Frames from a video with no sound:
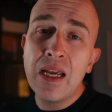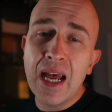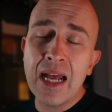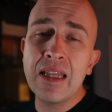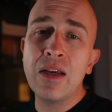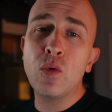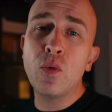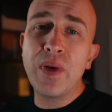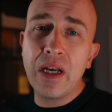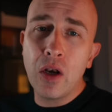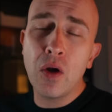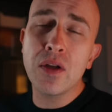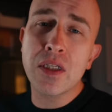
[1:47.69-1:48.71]
and there will be
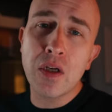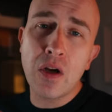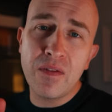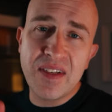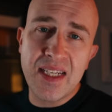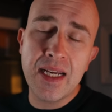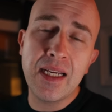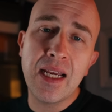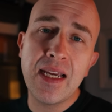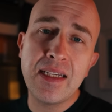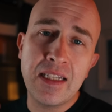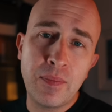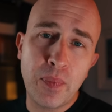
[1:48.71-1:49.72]
lots of
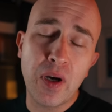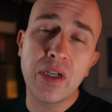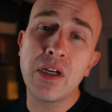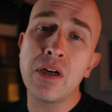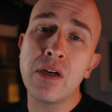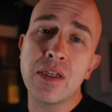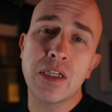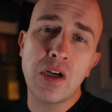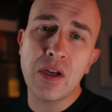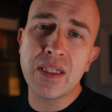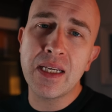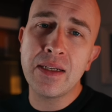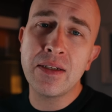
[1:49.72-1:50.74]
dedicated podcast
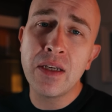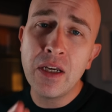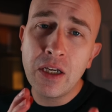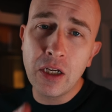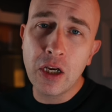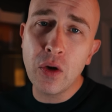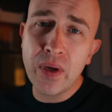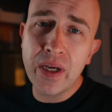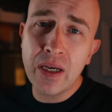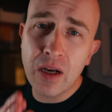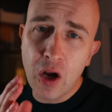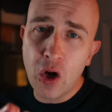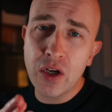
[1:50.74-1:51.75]
content
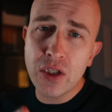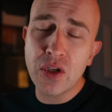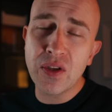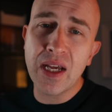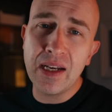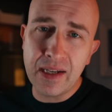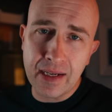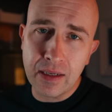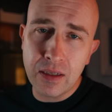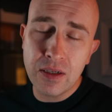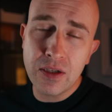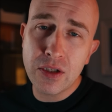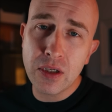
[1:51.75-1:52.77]
going onto that
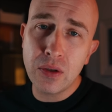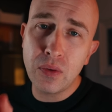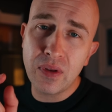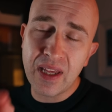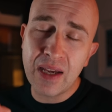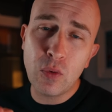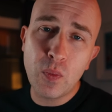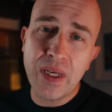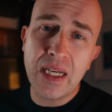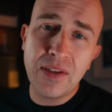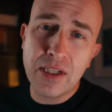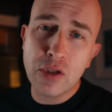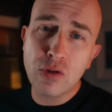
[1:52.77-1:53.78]
link. So that will be
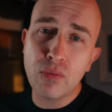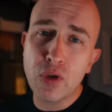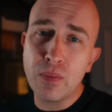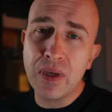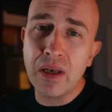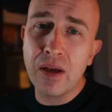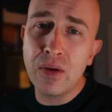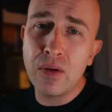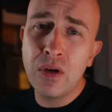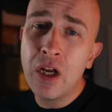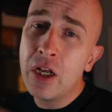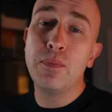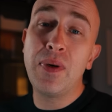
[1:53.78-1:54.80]
in the description below.
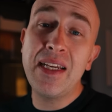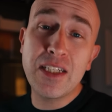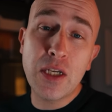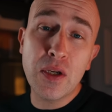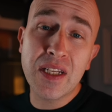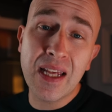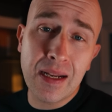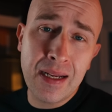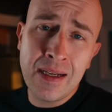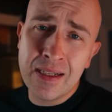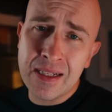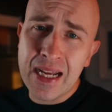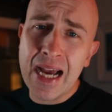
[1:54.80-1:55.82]
Please go to that
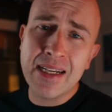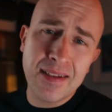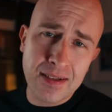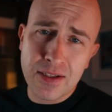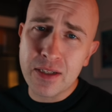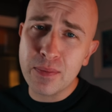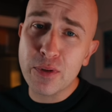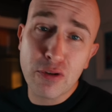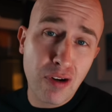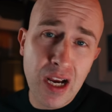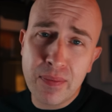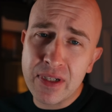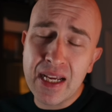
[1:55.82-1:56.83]
link and add it and
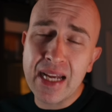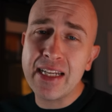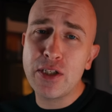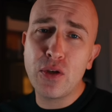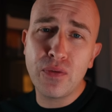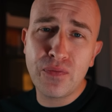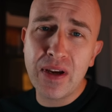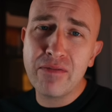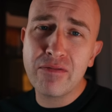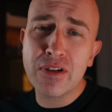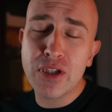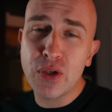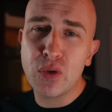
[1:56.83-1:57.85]
subscribe and add it to your
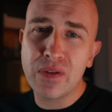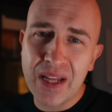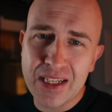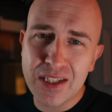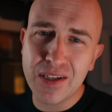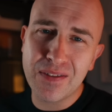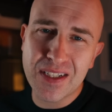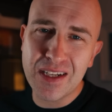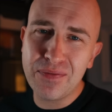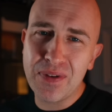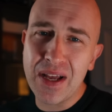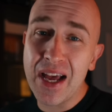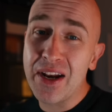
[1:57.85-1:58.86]
favorites and all of that sort of
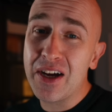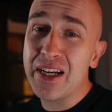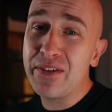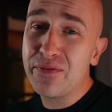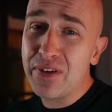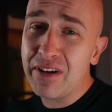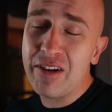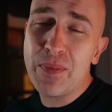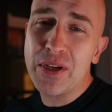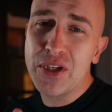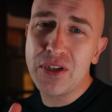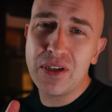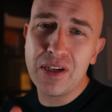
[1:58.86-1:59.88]
stuff. And I very
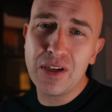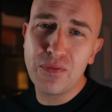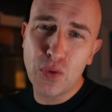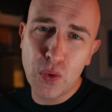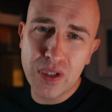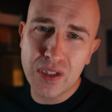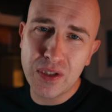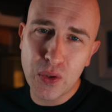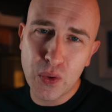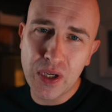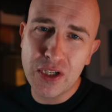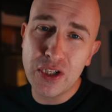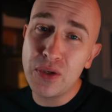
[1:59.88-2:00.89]
much look forward to
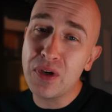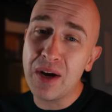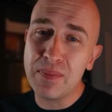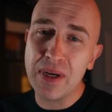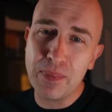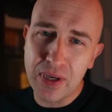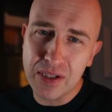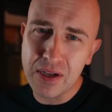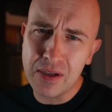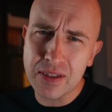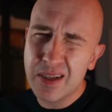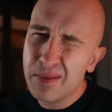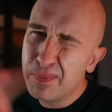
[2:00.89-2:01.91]
talking to you on my
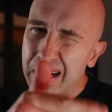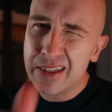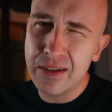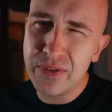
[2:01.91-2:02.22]
podcast. Back to the